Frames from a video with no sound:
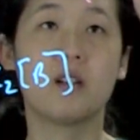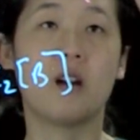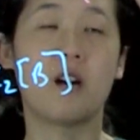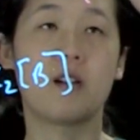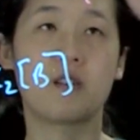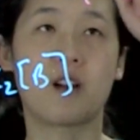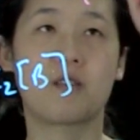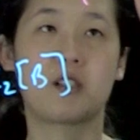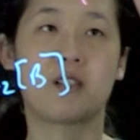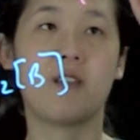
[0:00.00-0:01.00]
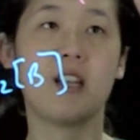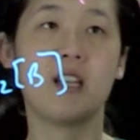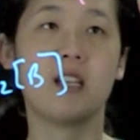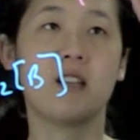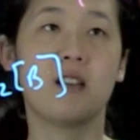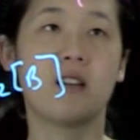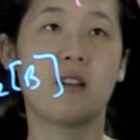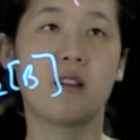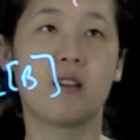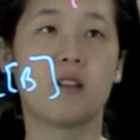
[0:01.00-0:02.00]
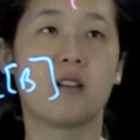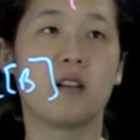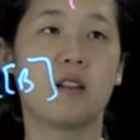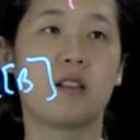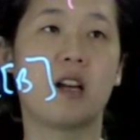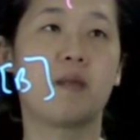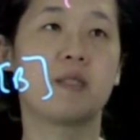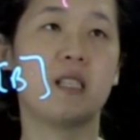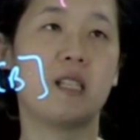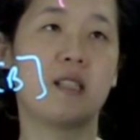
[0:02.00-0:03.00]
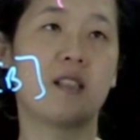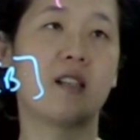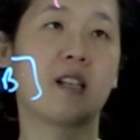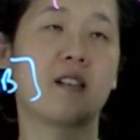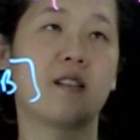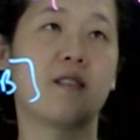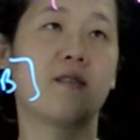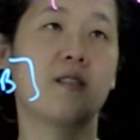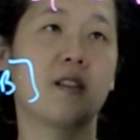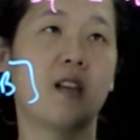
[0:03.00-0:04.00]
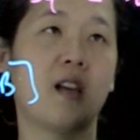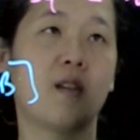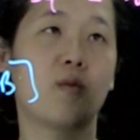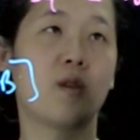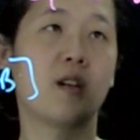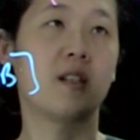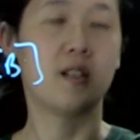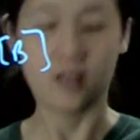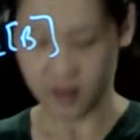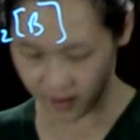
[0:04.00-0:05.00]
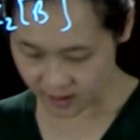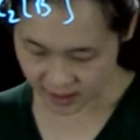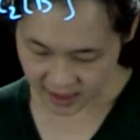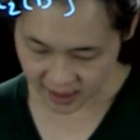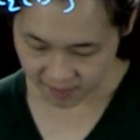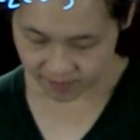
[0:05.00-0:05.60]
our initial concentration of A times e to the negative k1t.